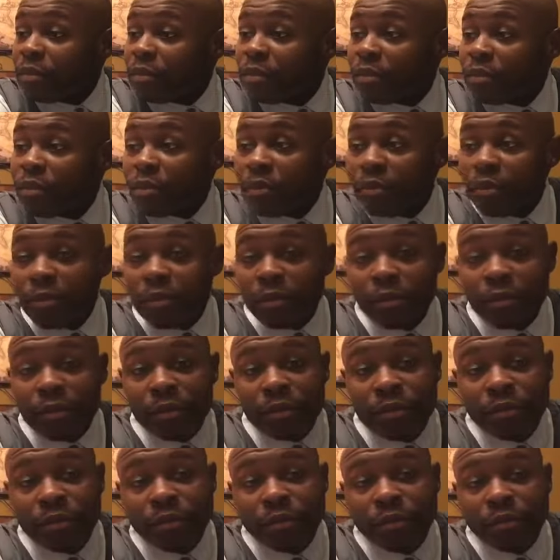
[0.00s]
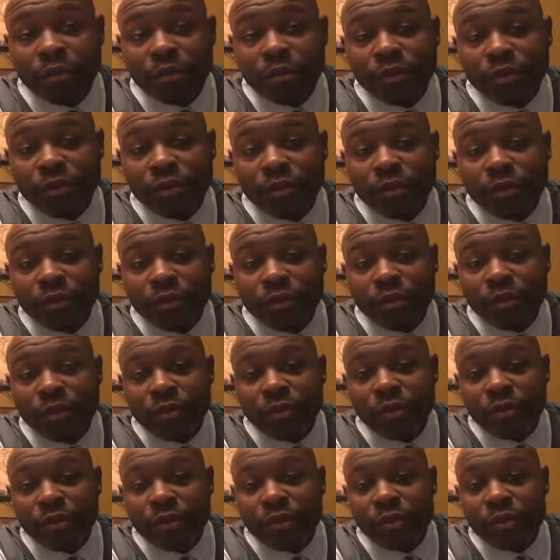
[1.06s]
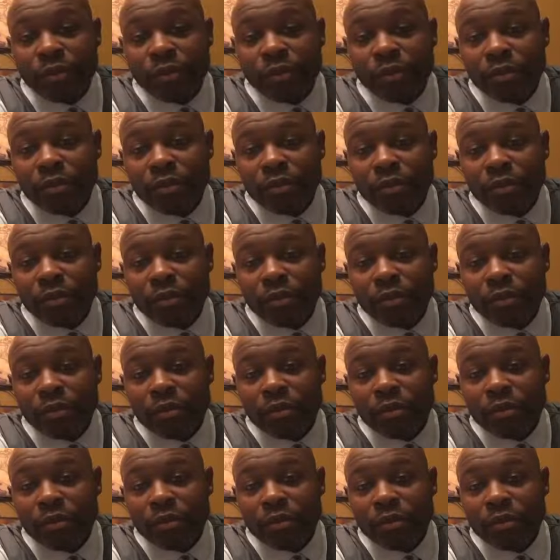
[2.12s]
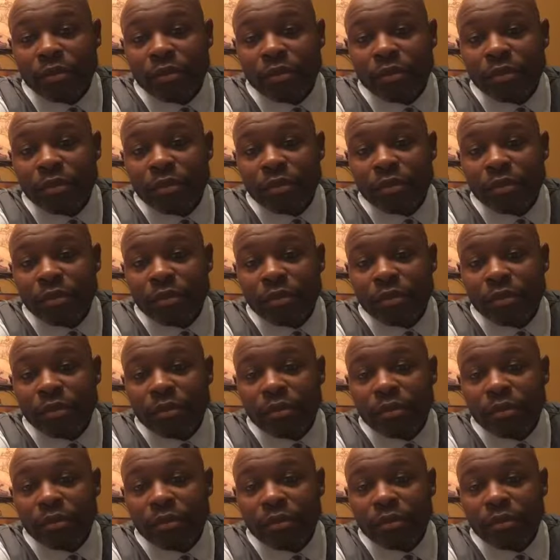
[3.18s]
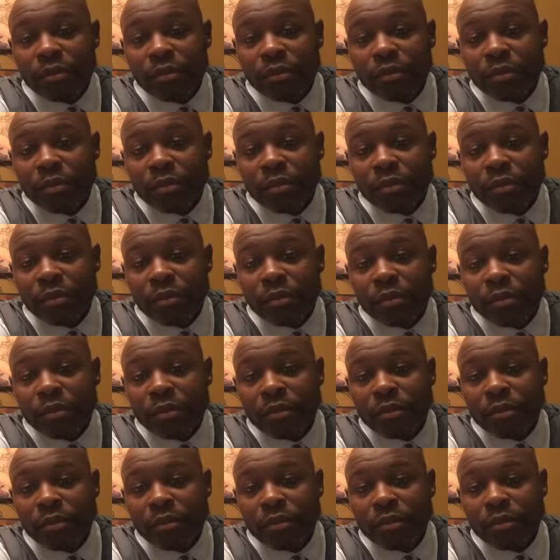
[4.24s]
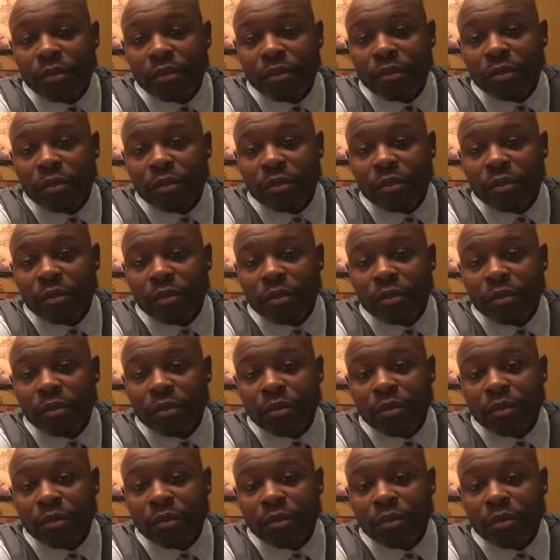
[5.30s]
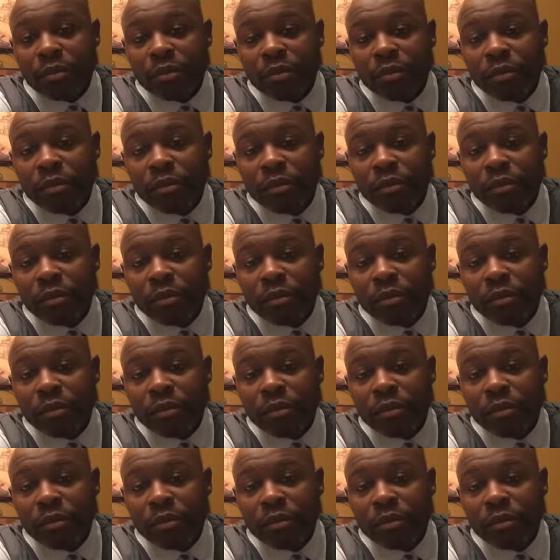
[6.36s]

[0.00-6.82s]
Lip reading: (silent)